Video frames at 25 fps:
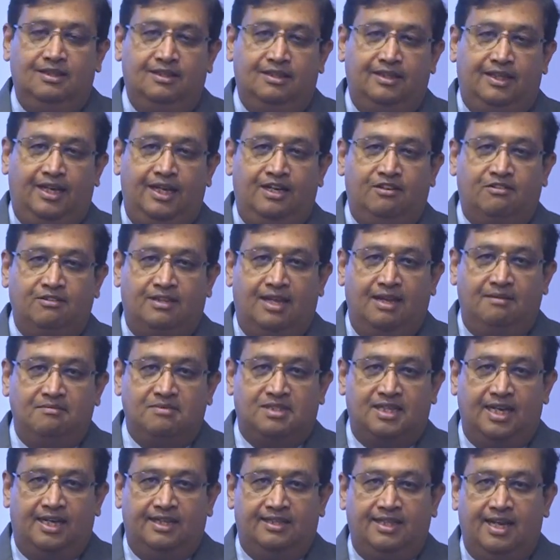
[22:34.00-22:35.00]
deal to them
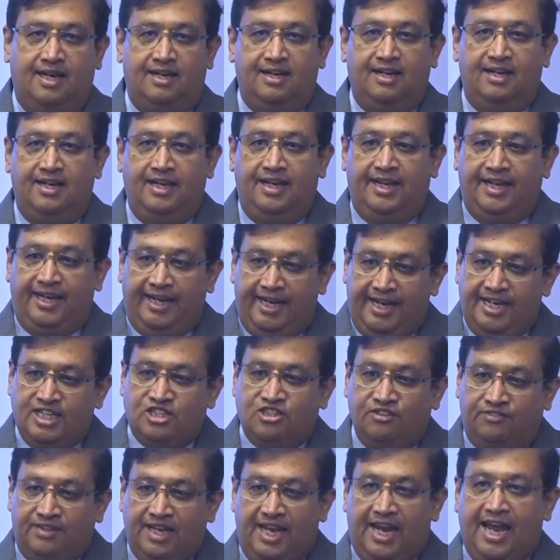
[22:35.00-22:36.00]
saying that each
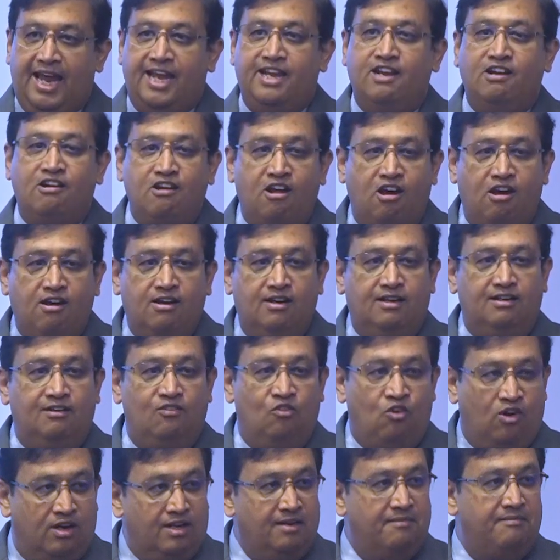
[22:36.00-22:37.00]
of the analog
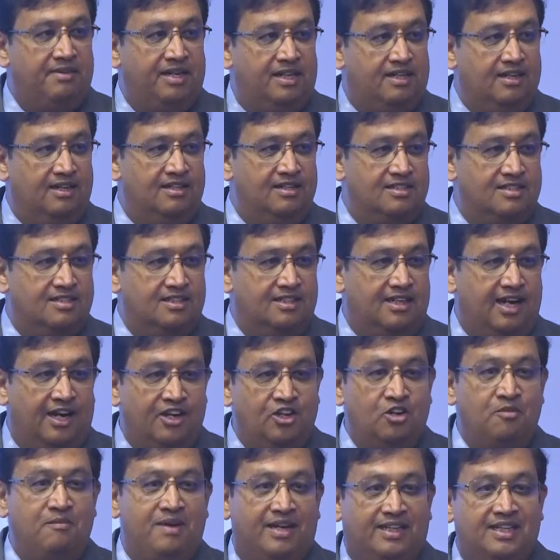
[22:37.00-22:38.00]
water meters,
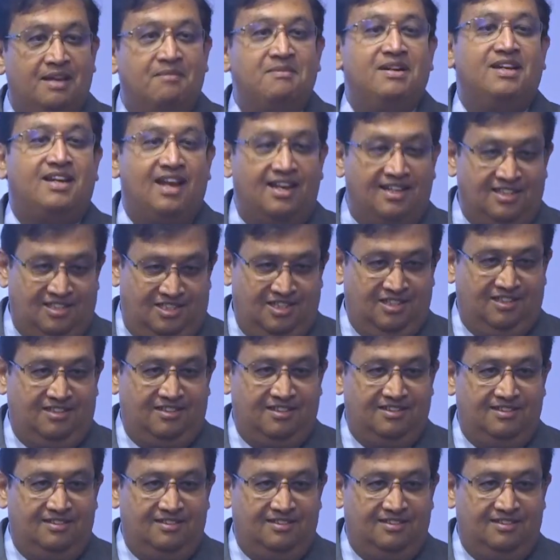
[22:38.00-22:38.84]
can't you make them intelligent?